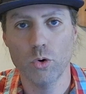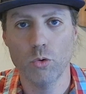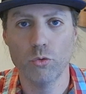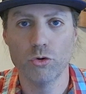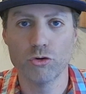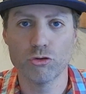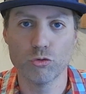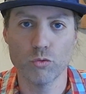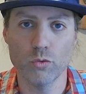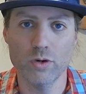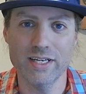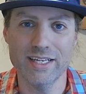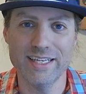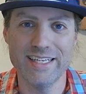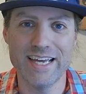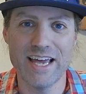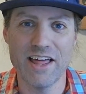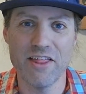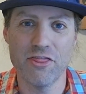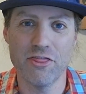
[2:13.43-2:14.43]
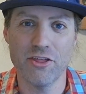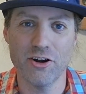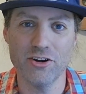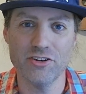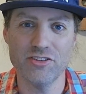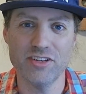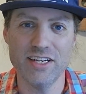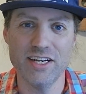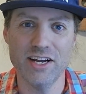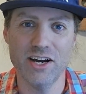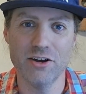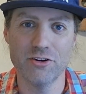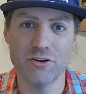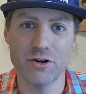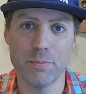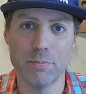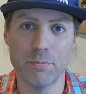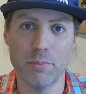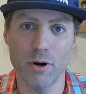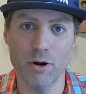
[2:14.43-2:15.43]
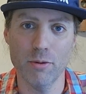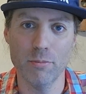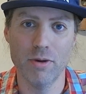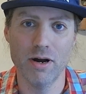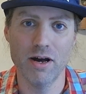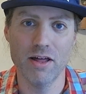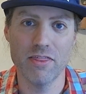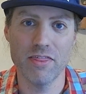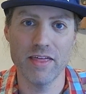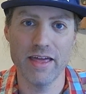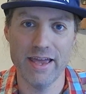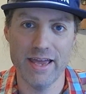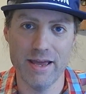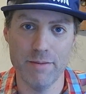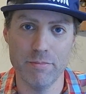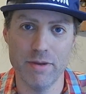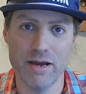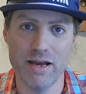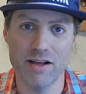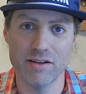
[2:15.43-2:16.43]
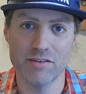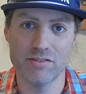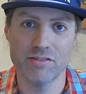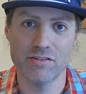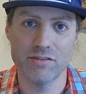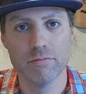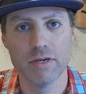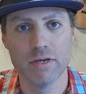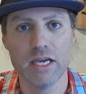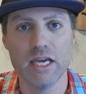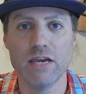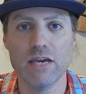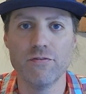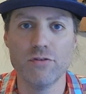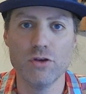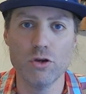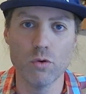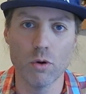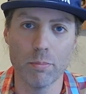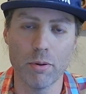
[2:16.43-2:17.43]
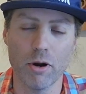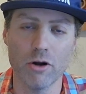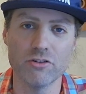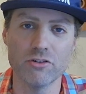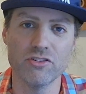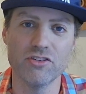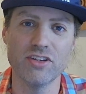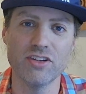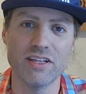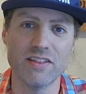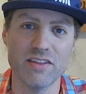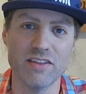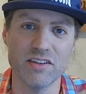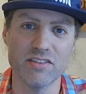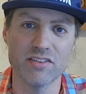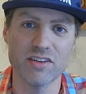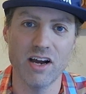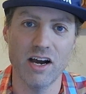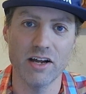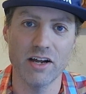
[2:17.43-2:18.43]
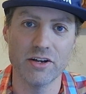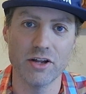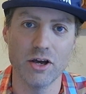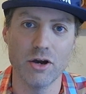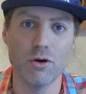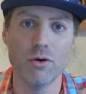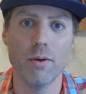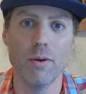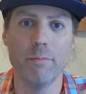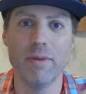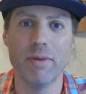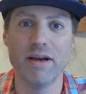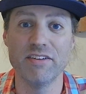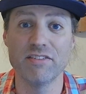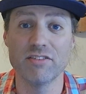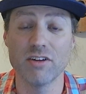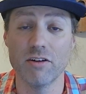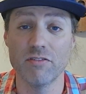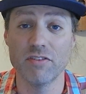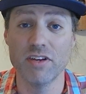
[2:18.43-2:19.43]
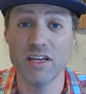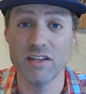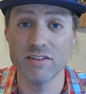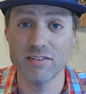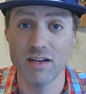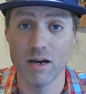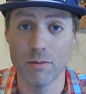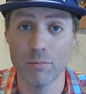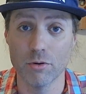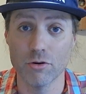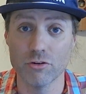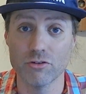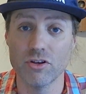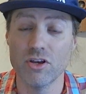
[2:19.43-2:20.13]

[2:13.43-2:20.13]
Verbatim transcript: was really at $1,300 per month at best. If you were purchasing this condo based off his numbers,